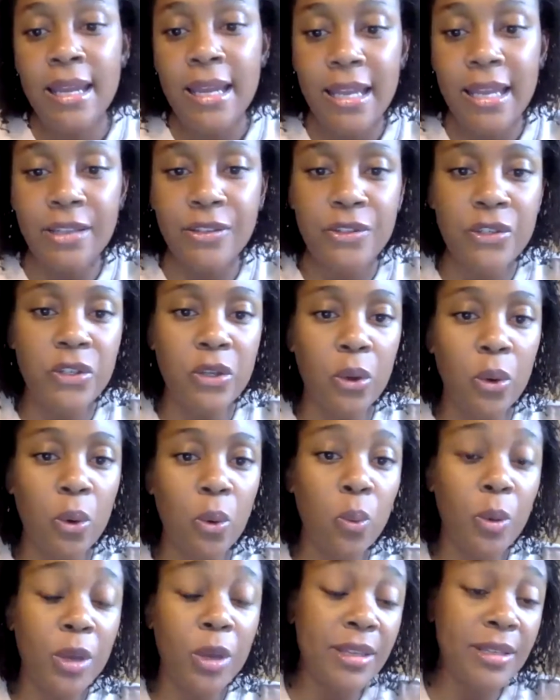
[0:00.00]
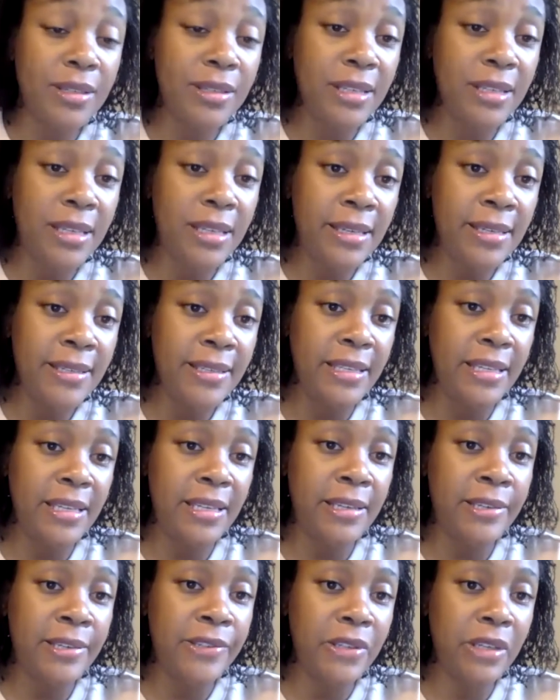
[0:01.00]
And so with the
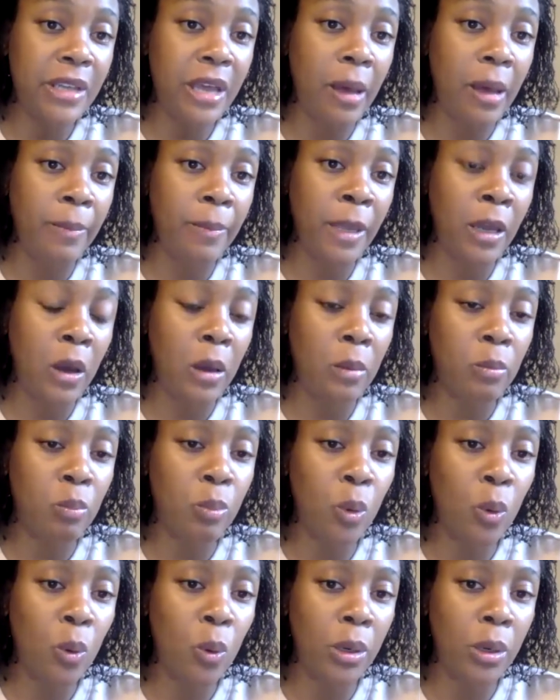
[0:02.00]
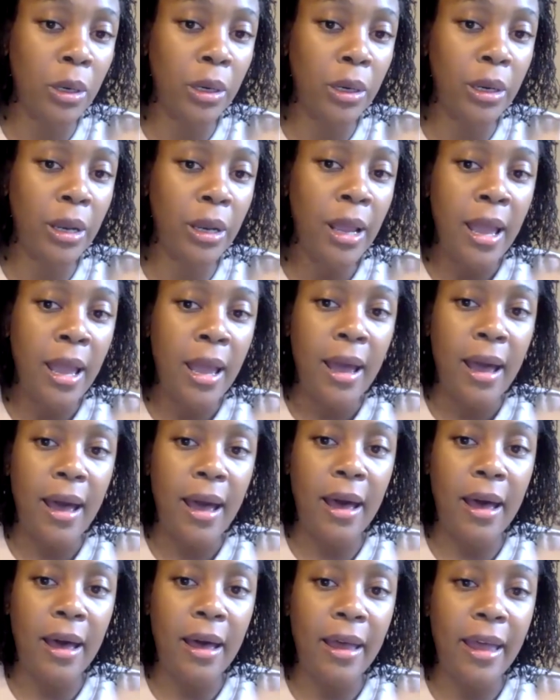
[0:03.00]
CECs coming on board,
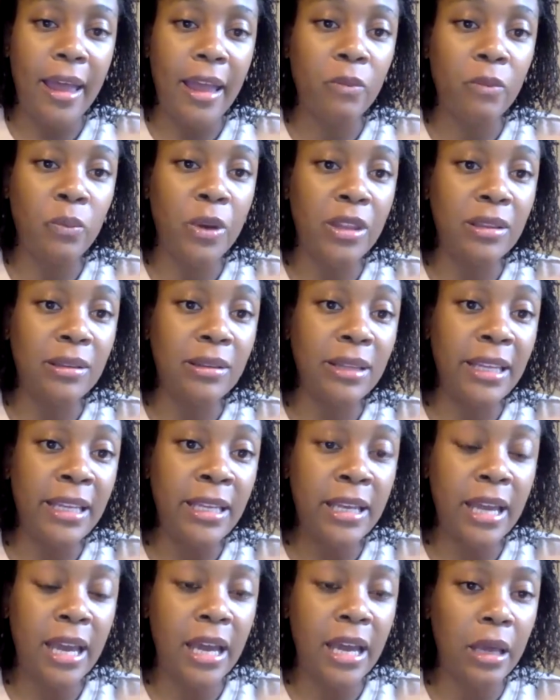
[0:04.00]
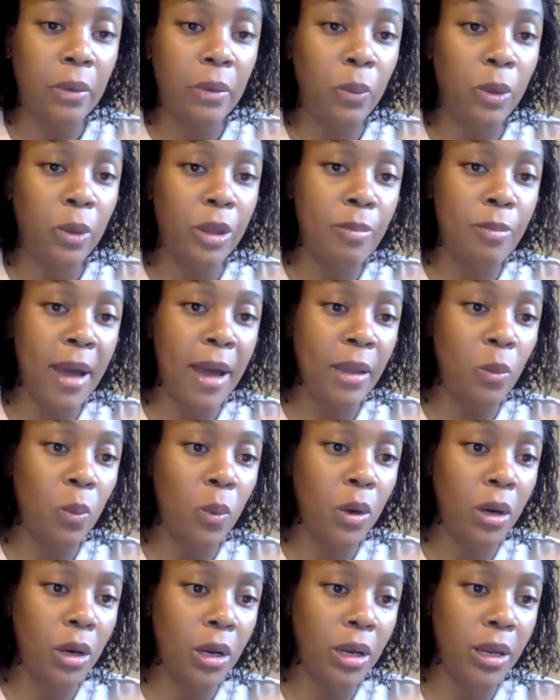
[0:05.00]
and with Lena, with my
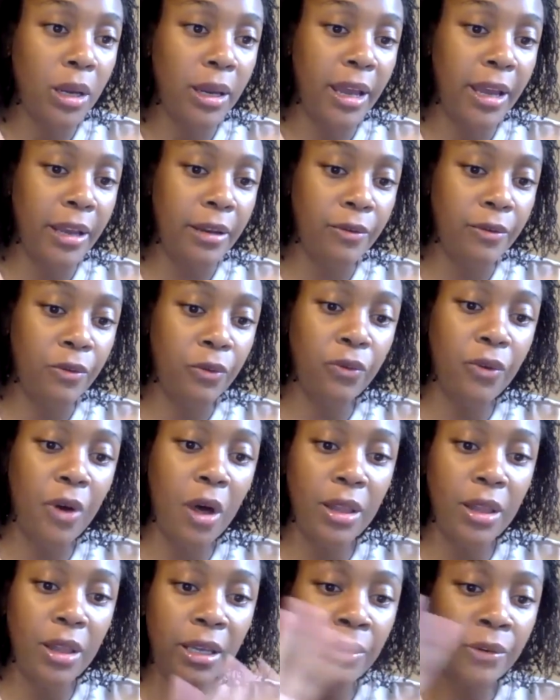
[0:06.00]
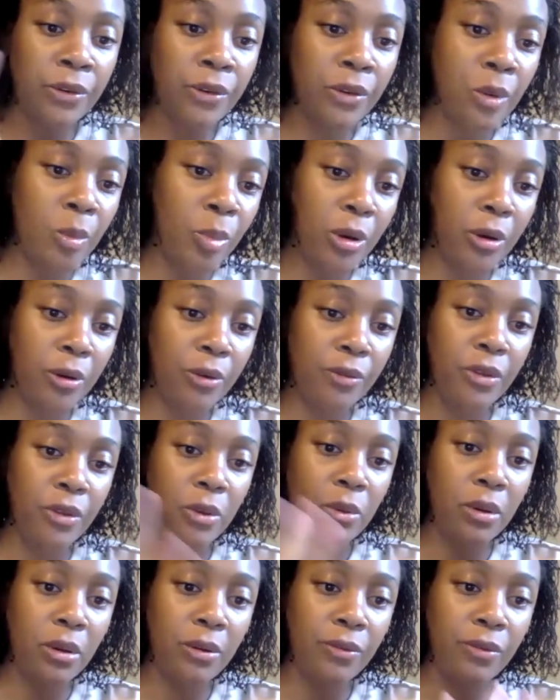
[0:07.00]
work kind of falling under the
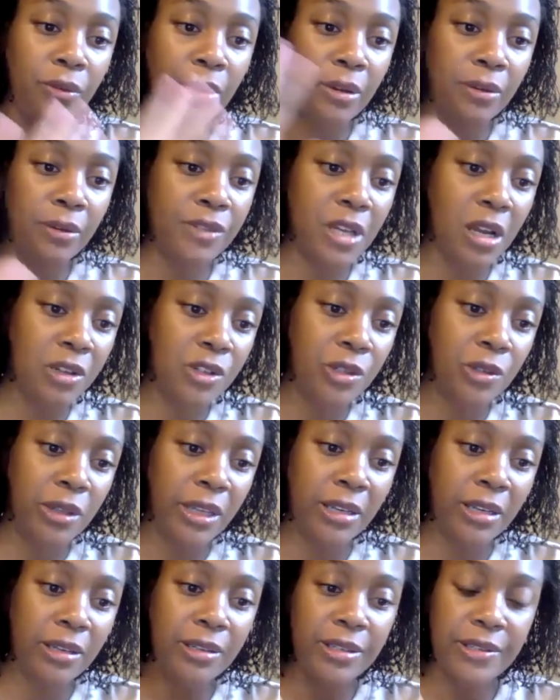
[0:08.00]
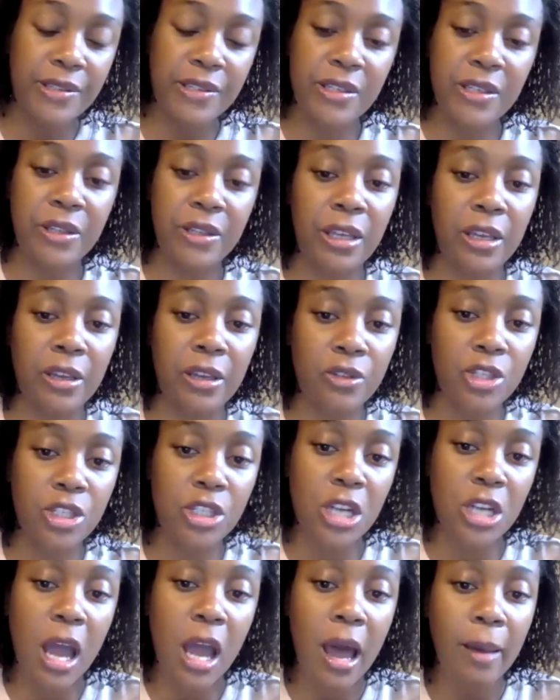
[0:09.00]
purview of Dr. Lena D'Astilio's
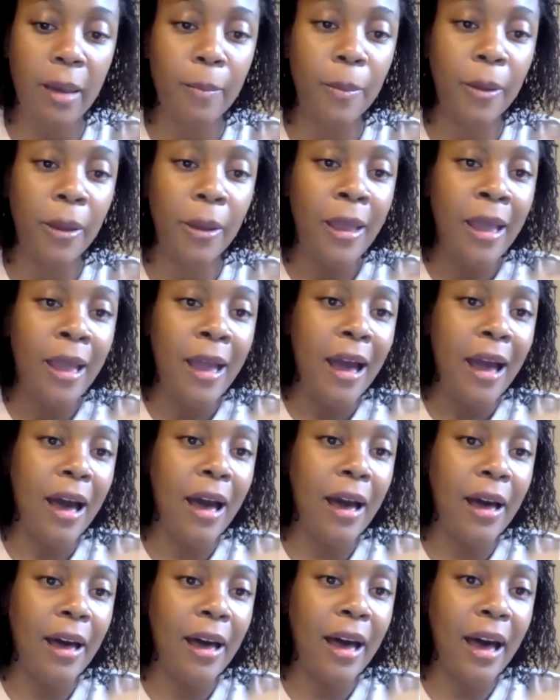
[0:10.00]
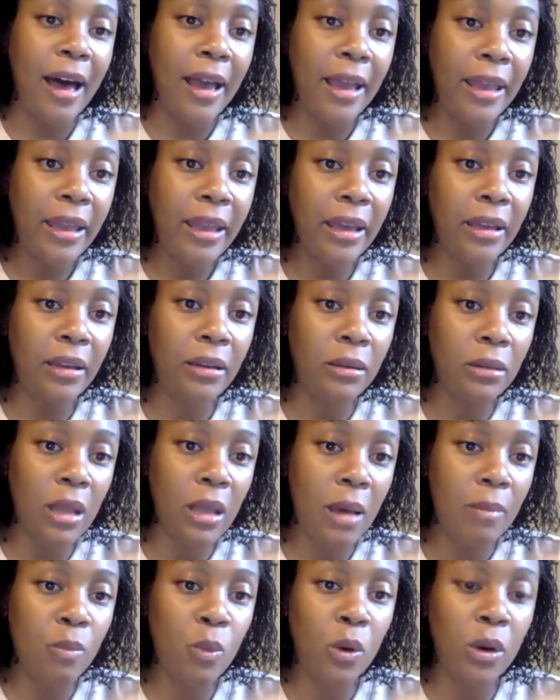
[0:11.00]
shop, I had a
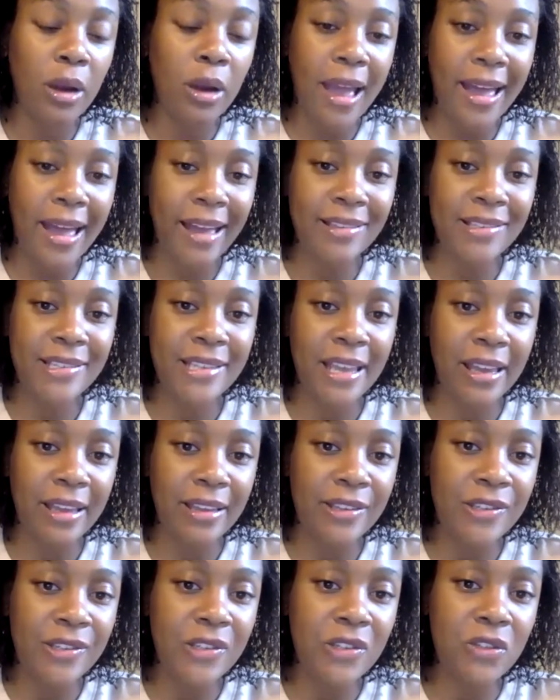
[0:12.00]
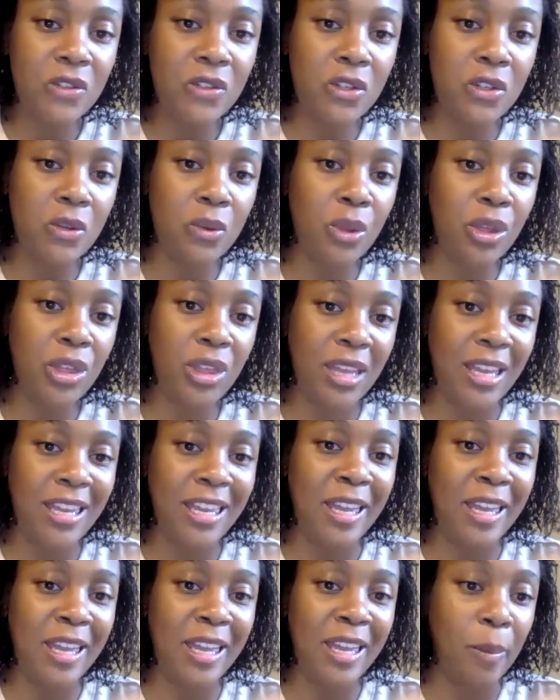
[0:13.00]
lot more access to
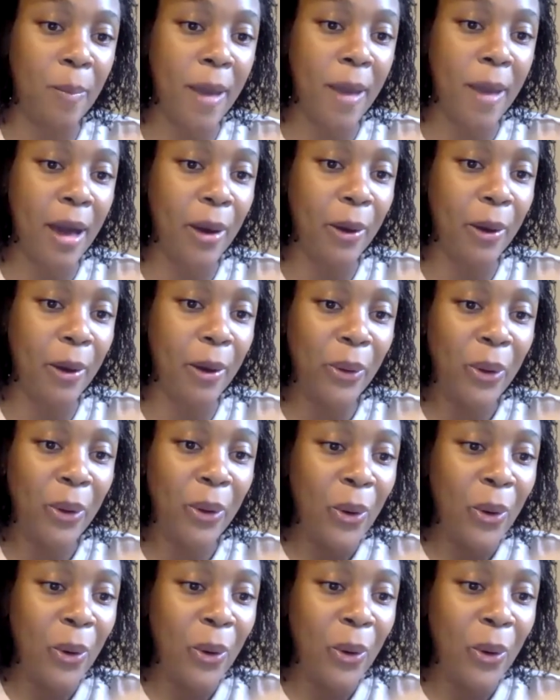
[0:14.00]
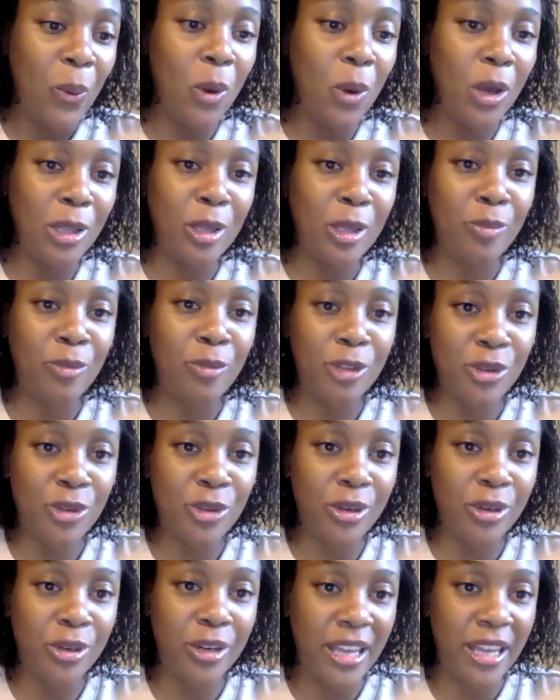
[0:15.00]
thinking about what
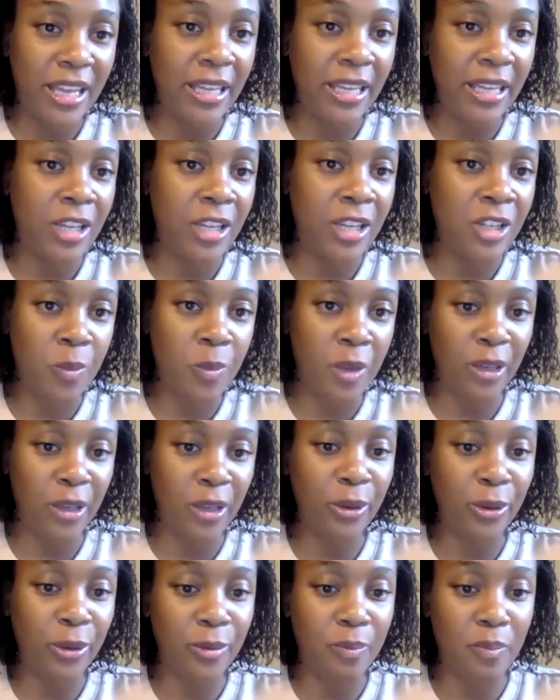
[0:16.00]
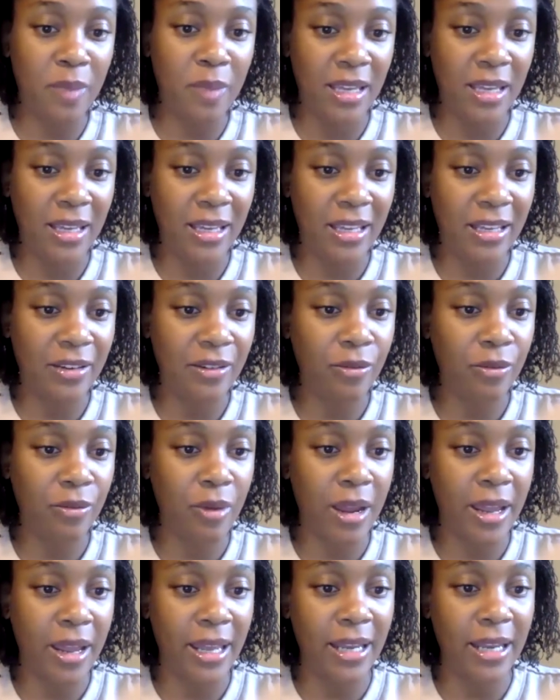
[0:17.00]
liberatory engagement could mean,
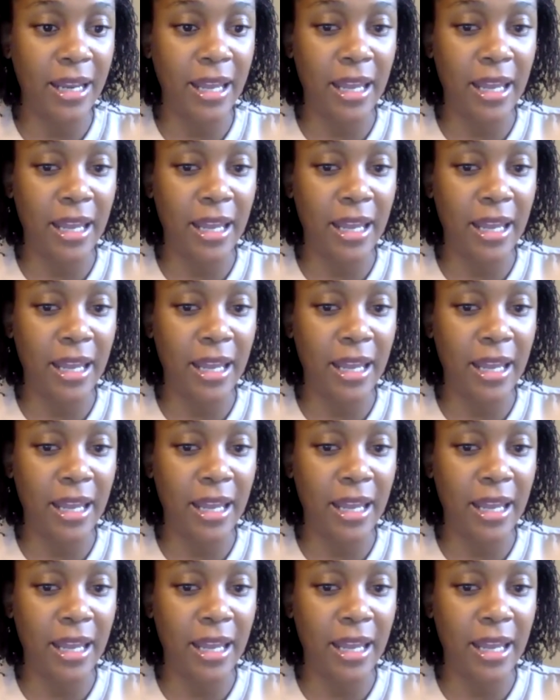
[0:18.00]
right?